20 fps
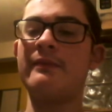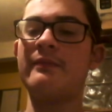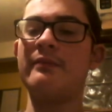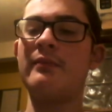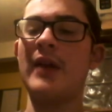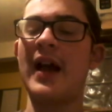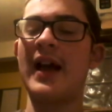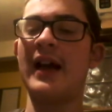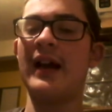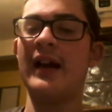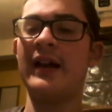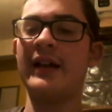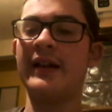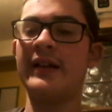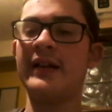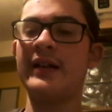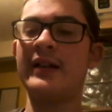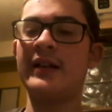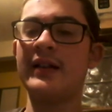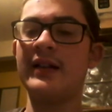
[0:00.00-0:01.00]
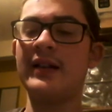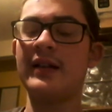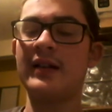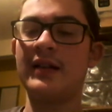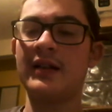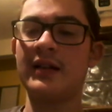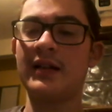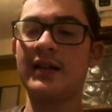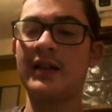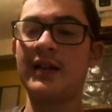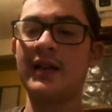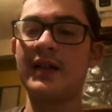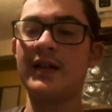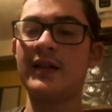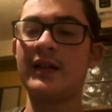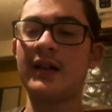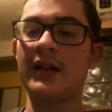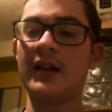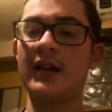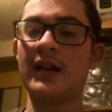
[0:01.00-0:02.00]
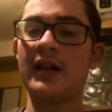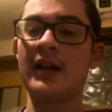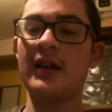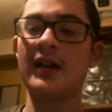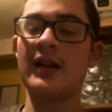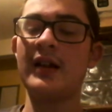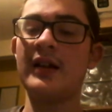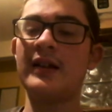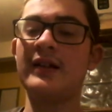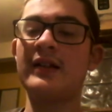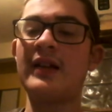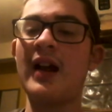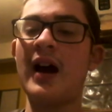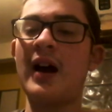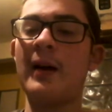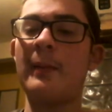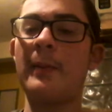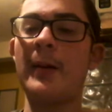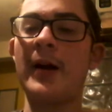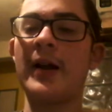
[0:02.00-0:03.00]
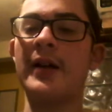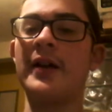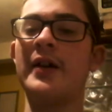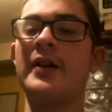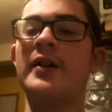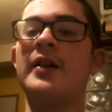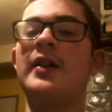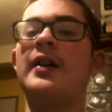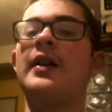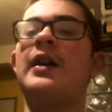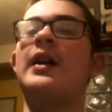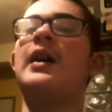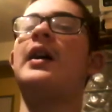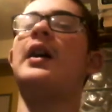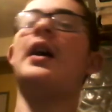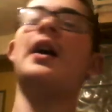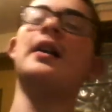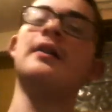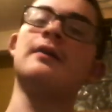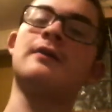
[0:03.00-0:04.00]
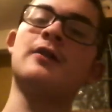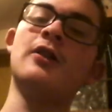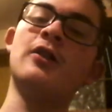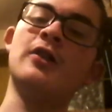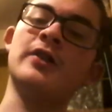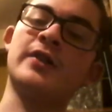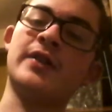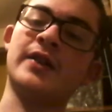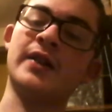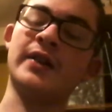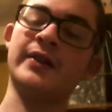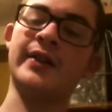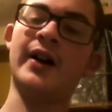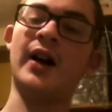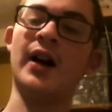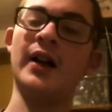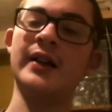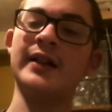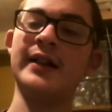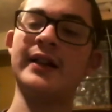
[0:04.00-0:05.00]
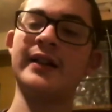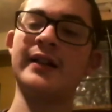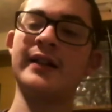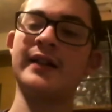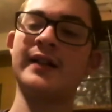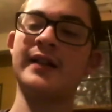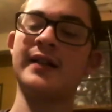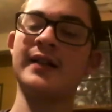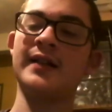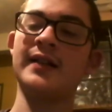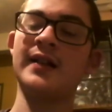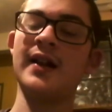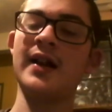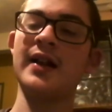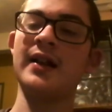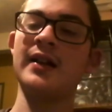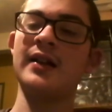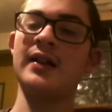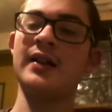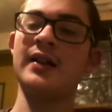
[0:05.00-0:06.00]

there. He's now better. And of course the Daleks, they